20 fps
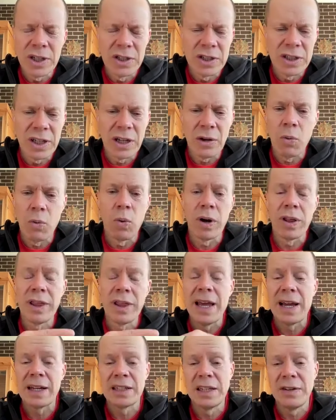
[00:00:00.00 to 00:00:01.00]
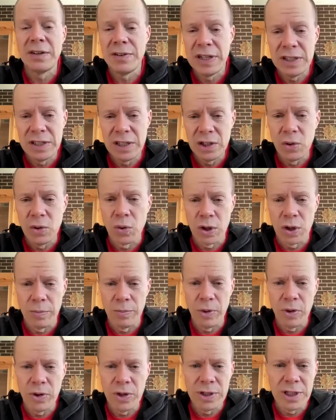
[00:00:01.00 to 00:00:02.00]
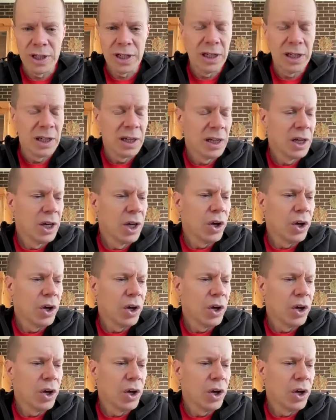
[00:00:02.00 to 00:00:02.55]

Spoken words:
and see what are the activities in your community,